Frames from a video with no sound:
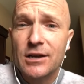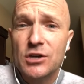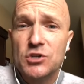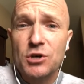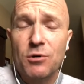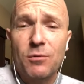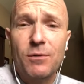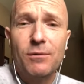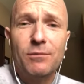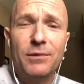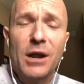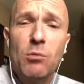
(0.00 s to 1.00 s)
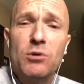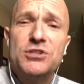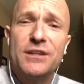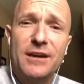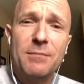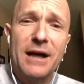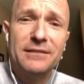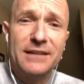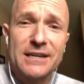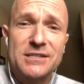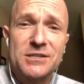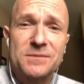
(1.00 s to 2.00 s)
So, what I want you to think about
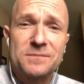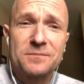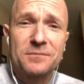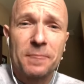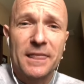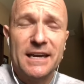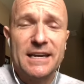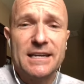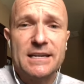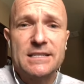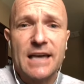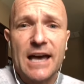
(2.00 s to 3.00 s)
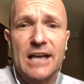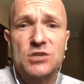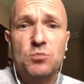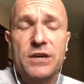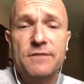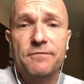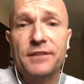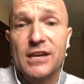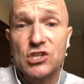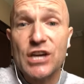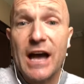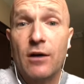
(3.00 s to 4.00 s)
this is as we
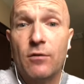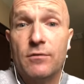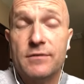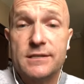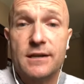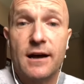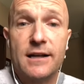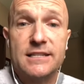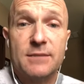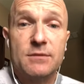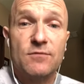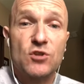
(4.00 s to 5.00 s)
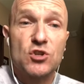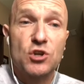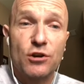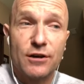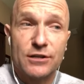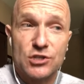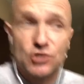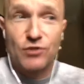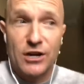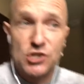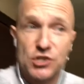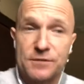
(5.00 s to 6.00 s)
flesh out this concept of return on
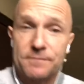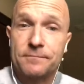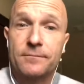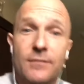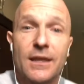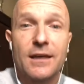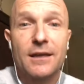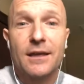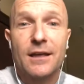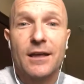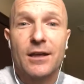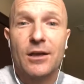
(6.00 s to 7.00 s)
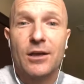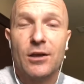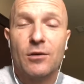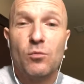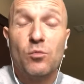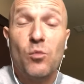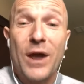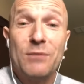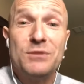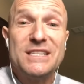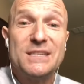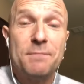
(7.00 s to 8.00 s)
instruction, when
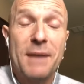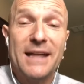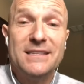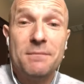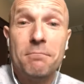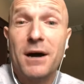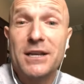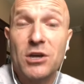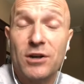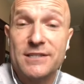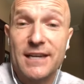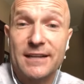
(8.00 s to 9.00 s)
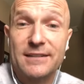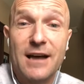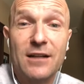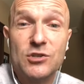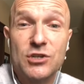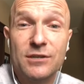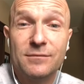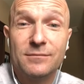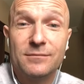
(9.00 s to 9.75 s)
we spend money on technology,